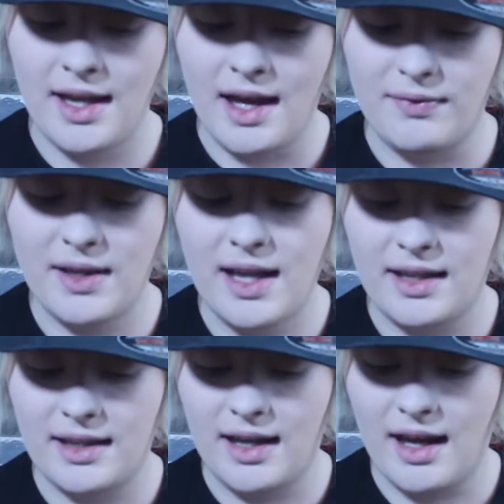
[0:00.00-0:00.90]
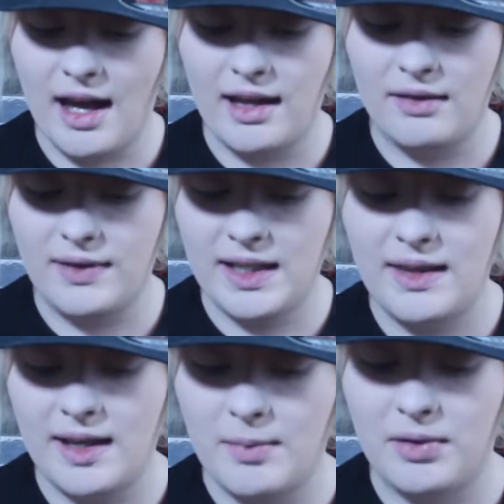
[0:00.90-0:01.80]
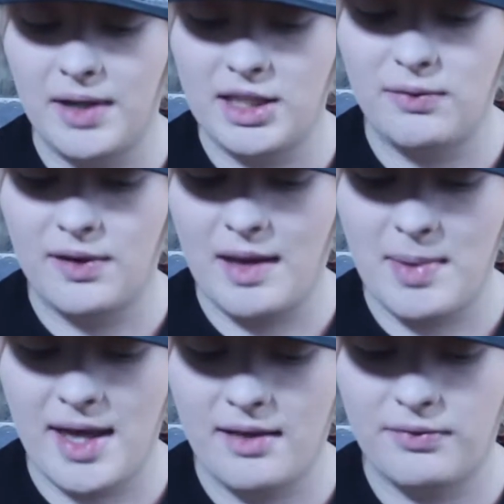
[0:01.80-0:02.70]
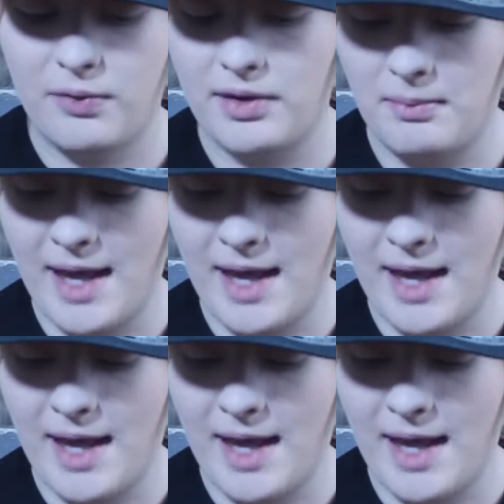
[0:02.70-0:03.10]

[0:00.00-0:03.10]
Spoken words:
I feel like if anything, I'm going to reach for that palette for the